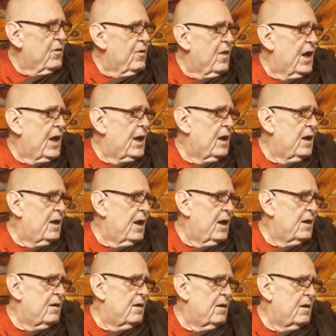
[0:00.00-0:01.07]
to that
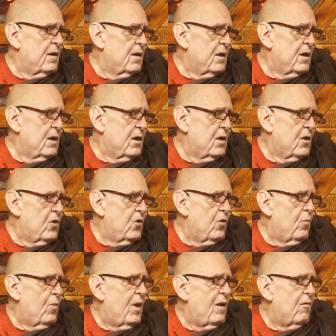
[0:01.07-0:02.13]
ananda
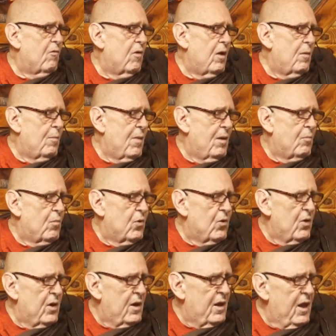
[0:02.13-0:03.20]
you may
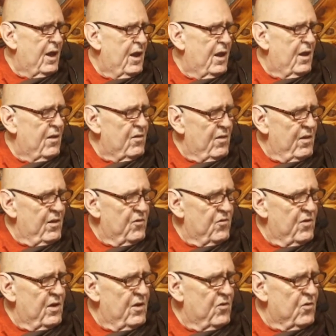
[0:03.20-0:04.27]
remember it as
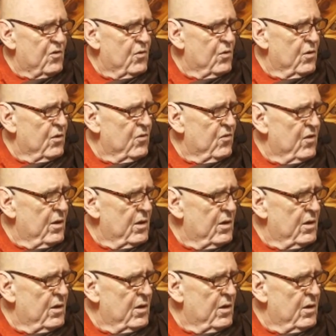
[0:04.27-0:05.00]
this discourse